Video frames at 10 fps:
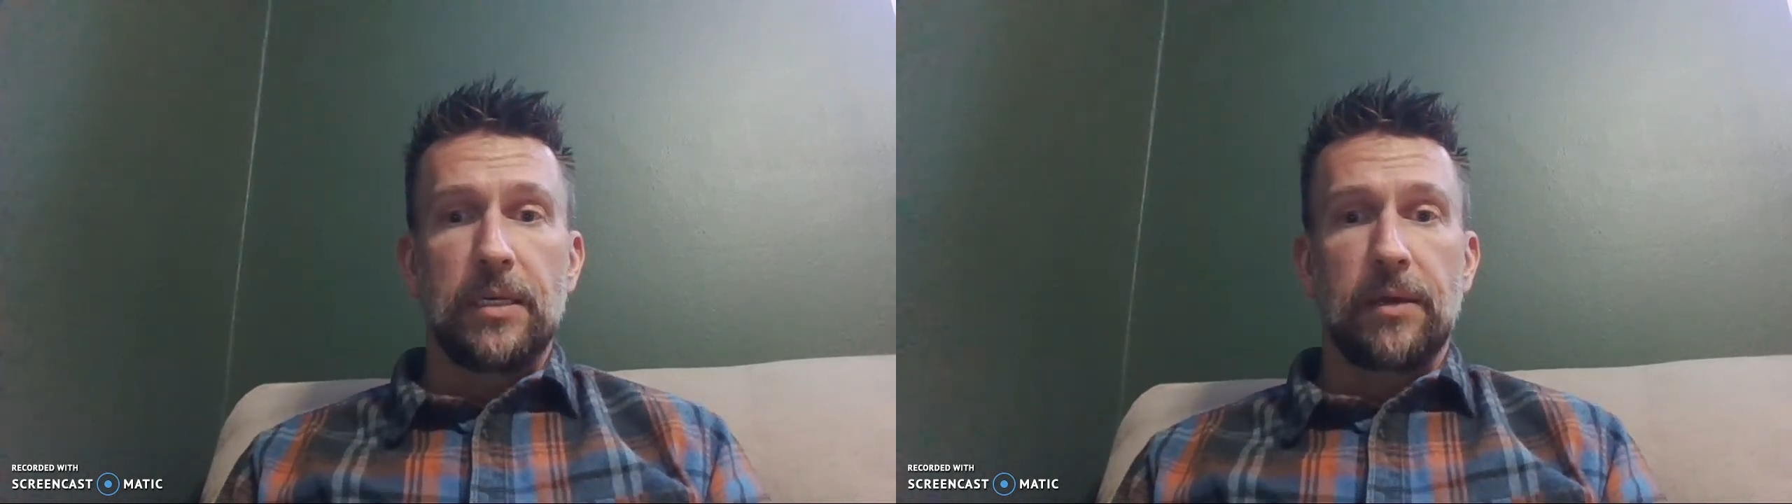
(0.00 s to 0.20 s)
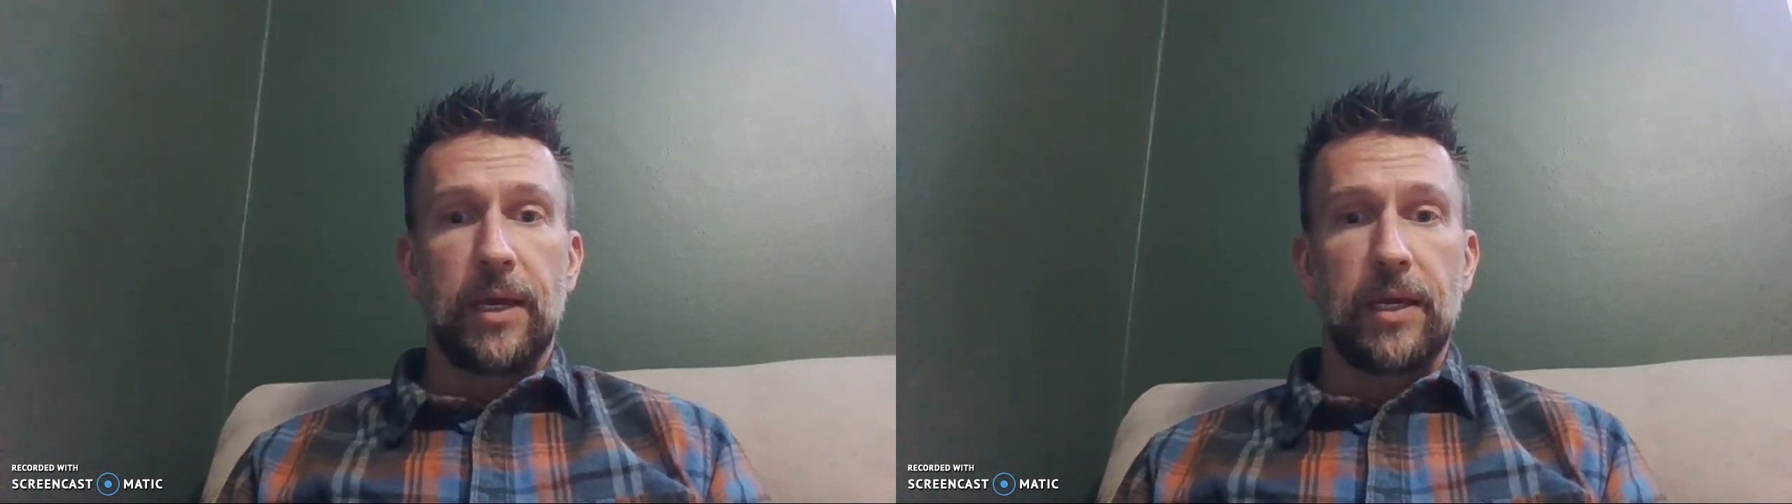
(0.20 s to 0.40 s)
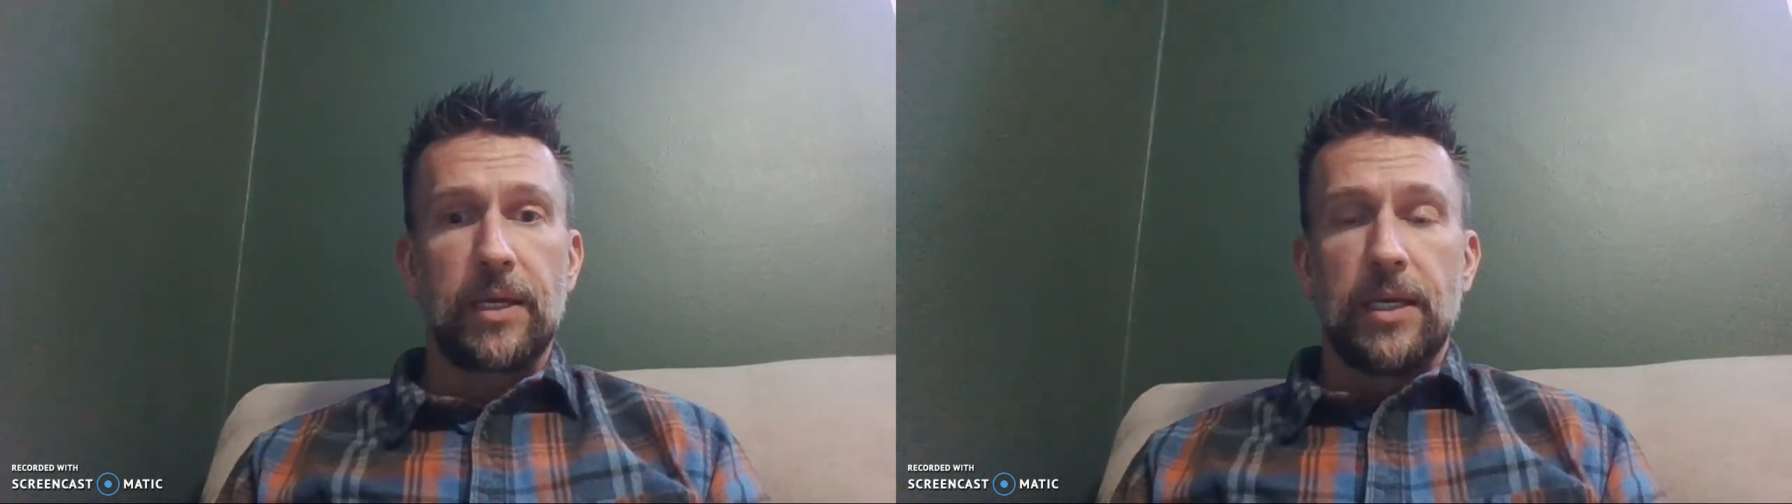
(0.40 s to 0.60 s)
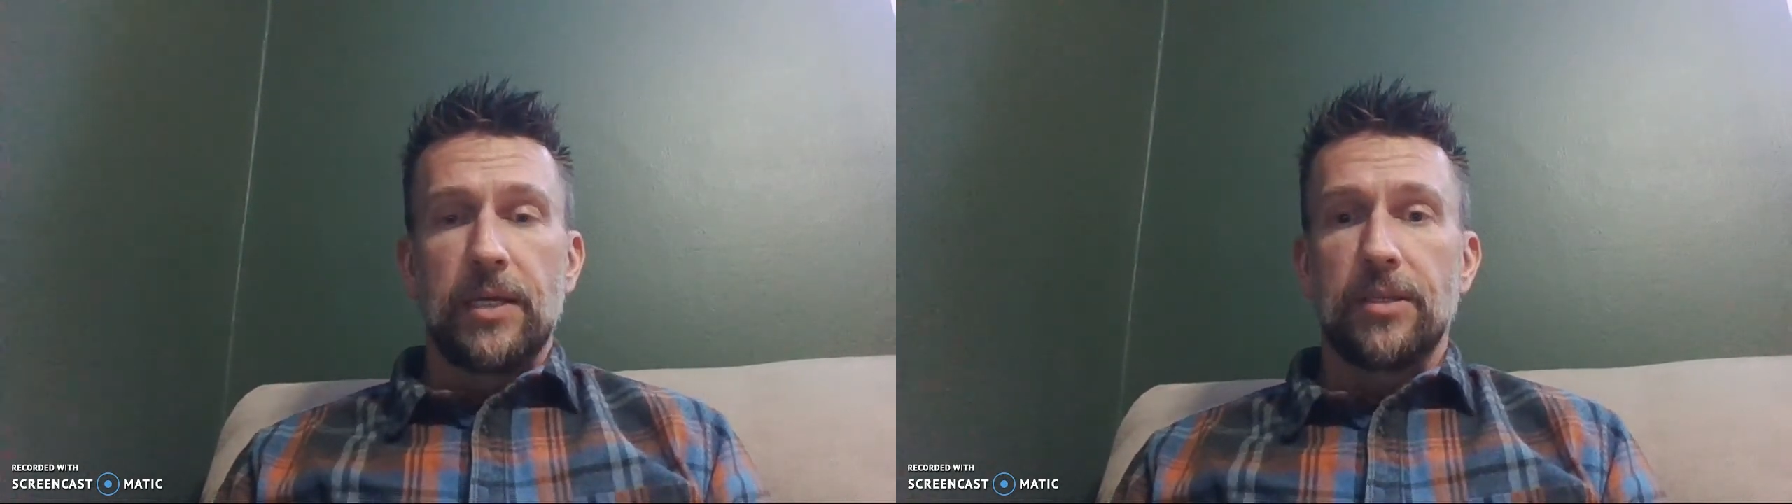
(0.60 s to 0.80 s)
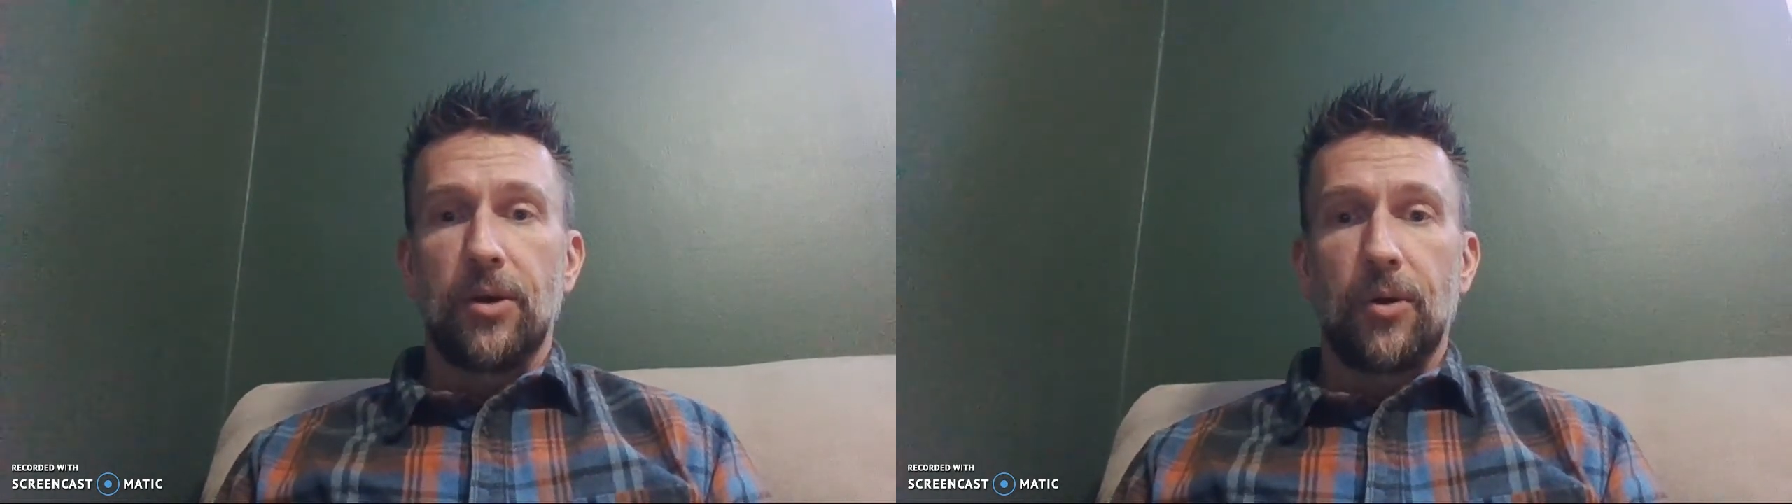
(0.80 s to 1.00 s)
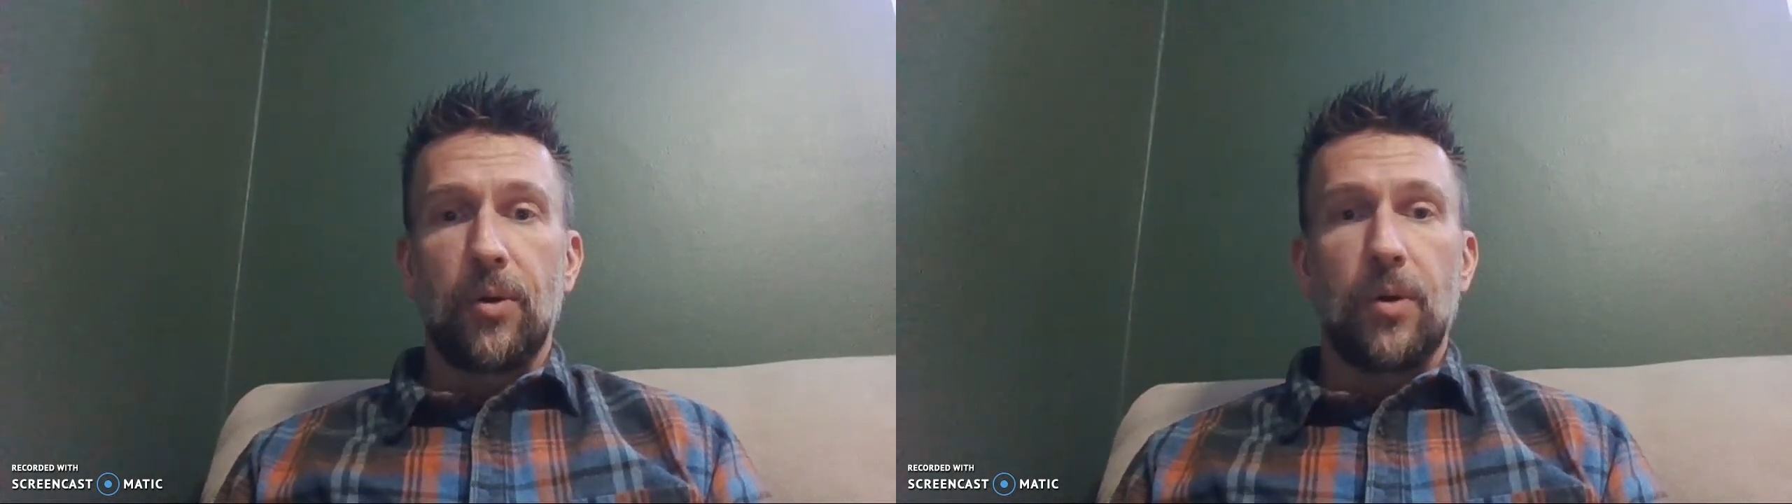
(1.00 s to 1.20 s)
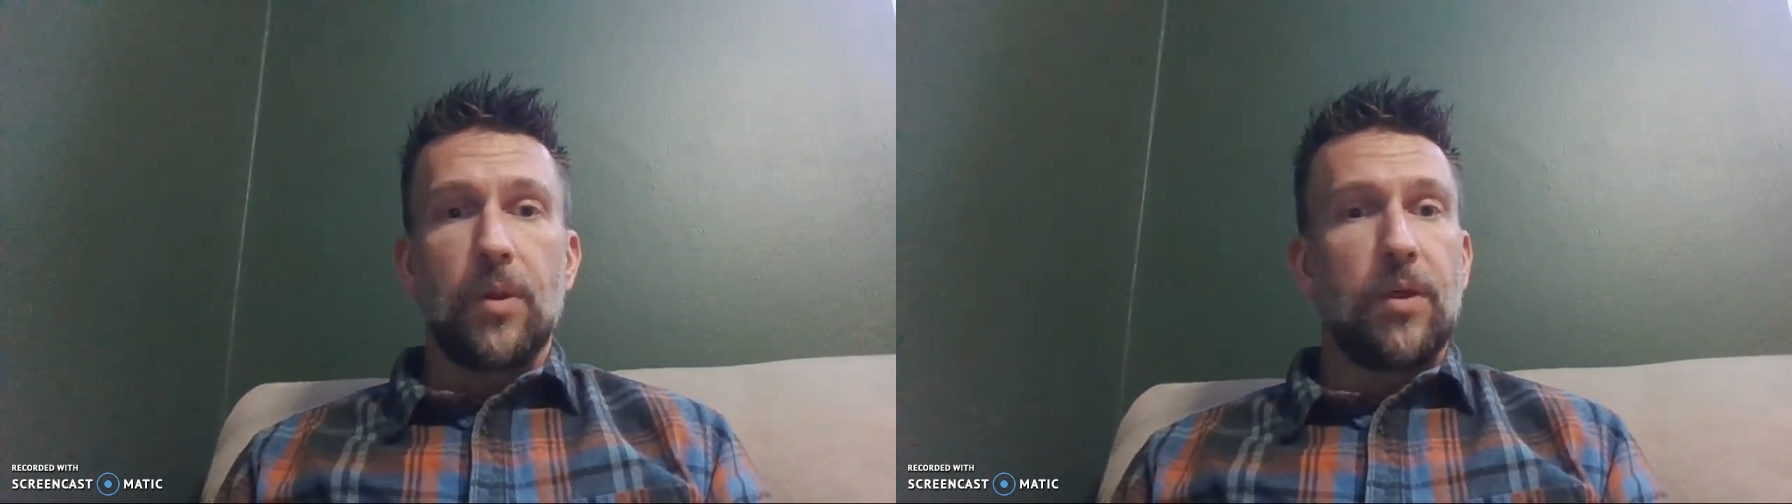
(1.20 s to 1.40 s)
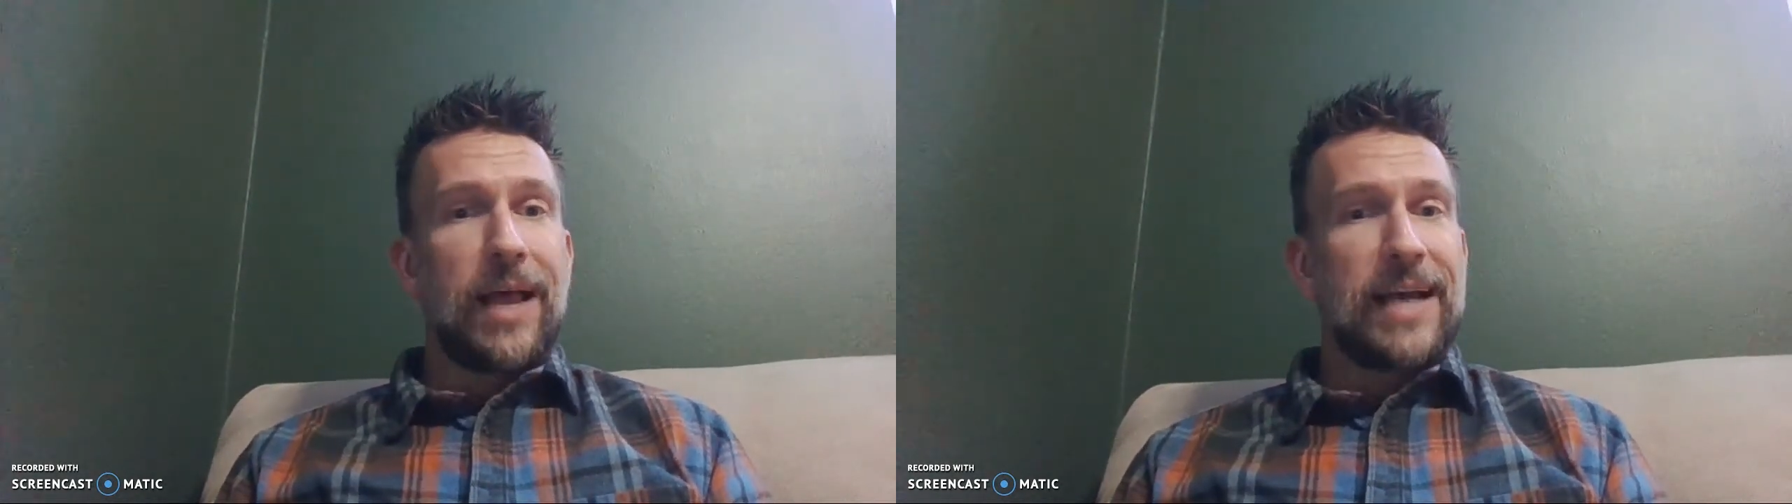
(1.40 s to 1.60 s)
Okay, so
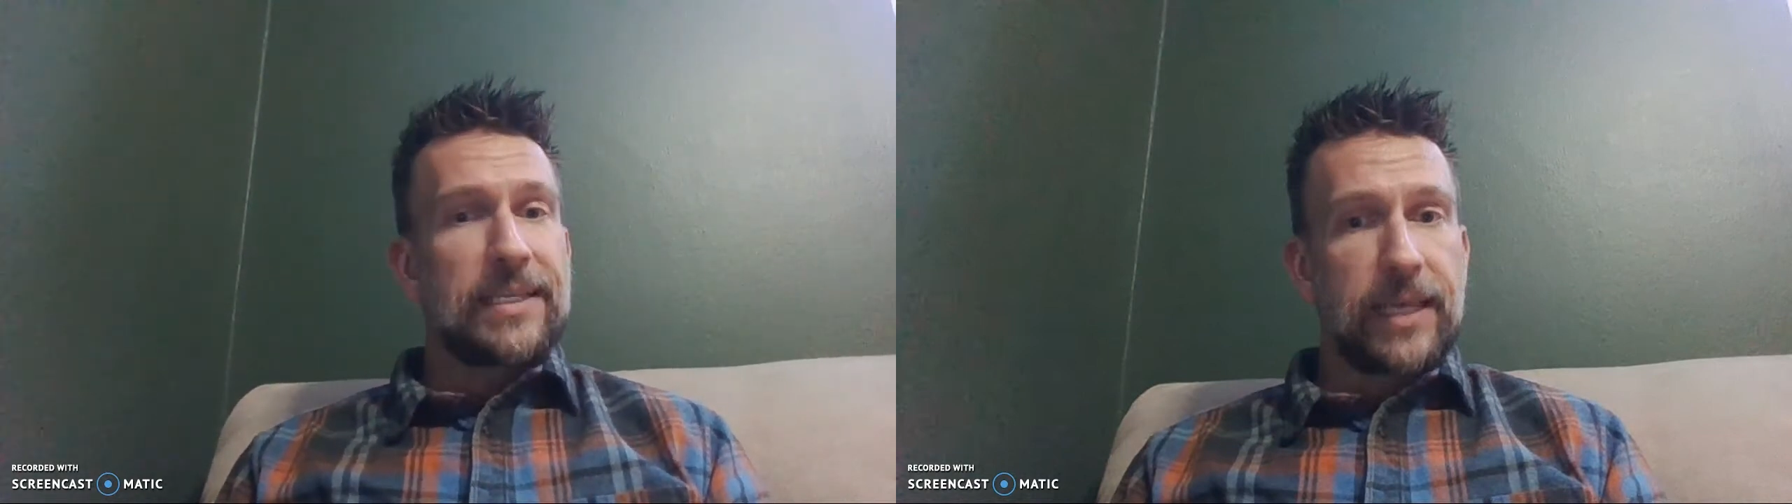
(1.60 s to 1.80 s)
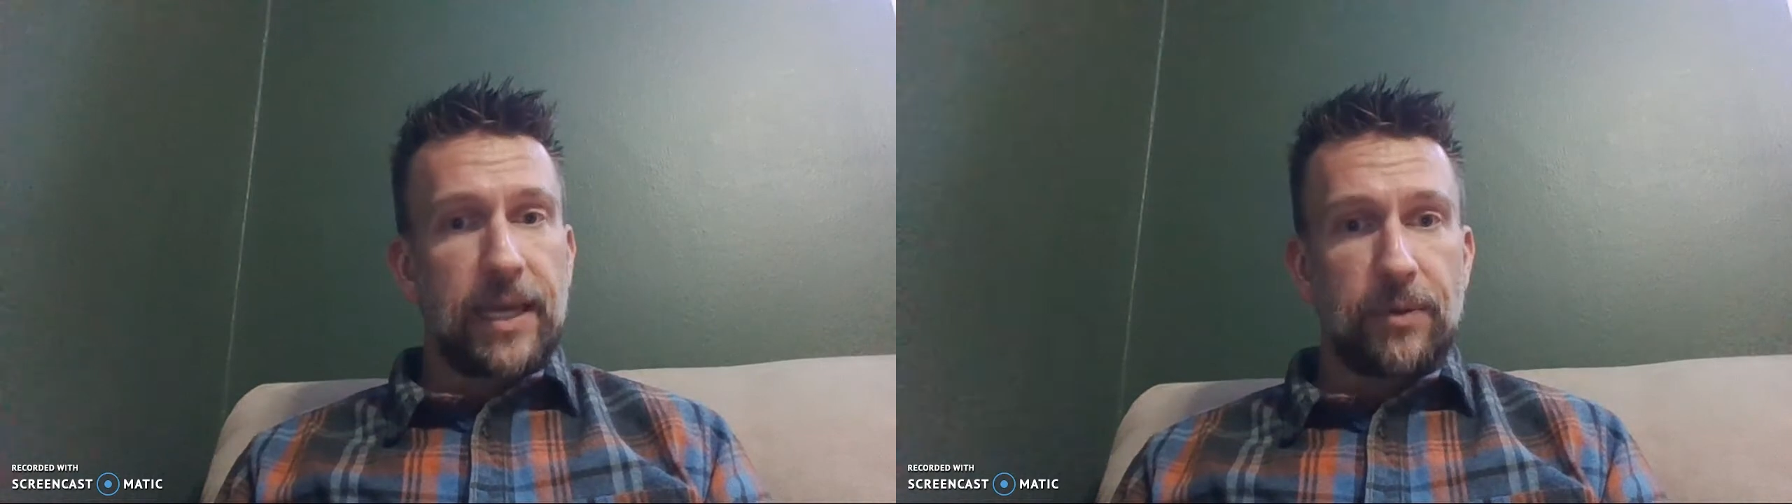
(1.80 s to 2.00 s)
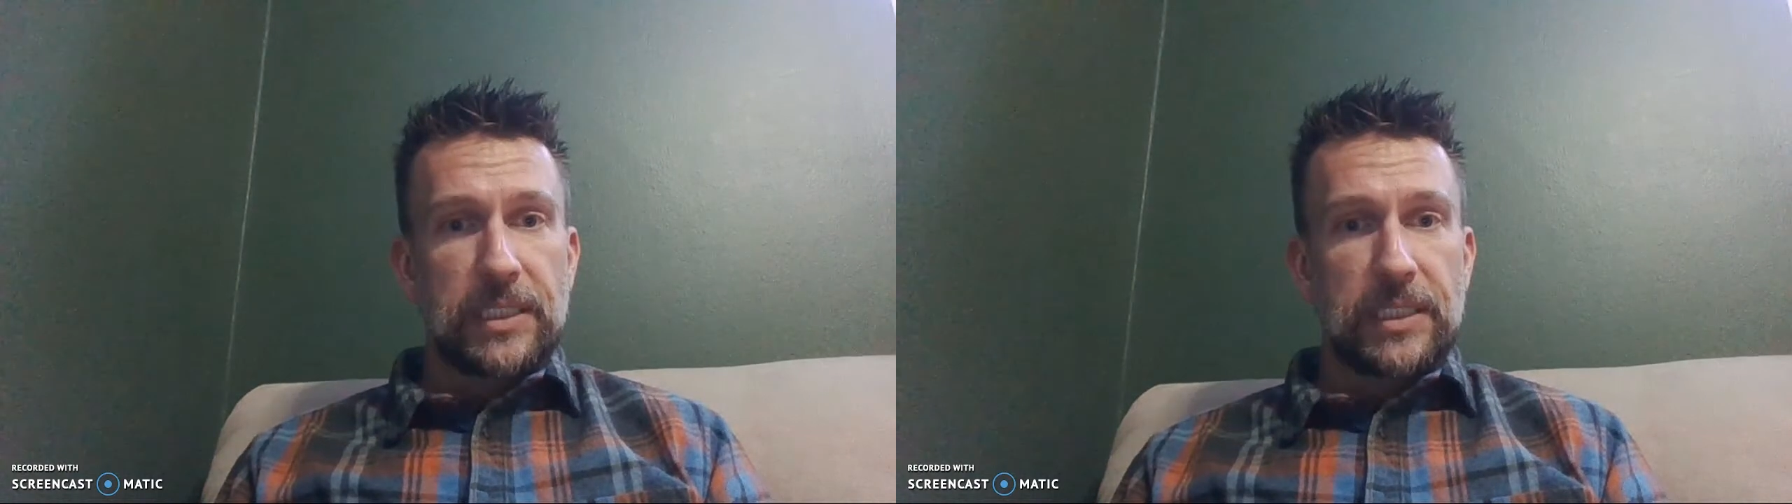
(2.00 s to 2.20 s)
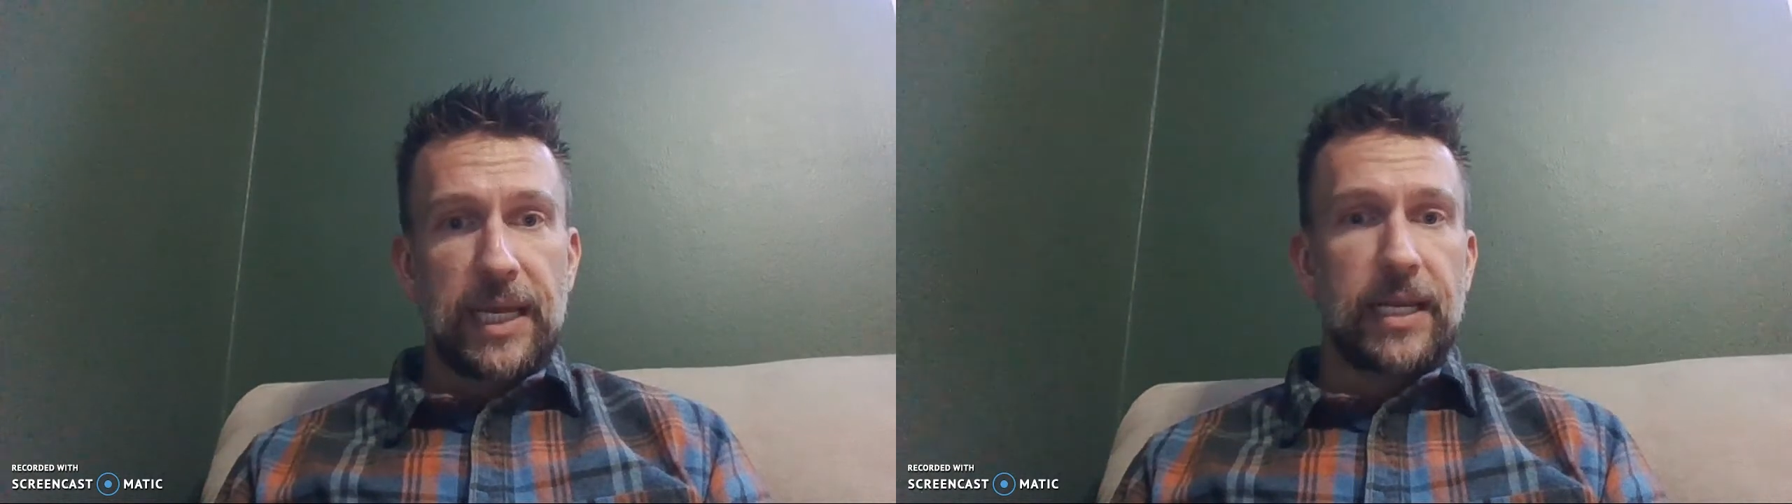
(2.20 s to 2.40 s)
the last thing I would say,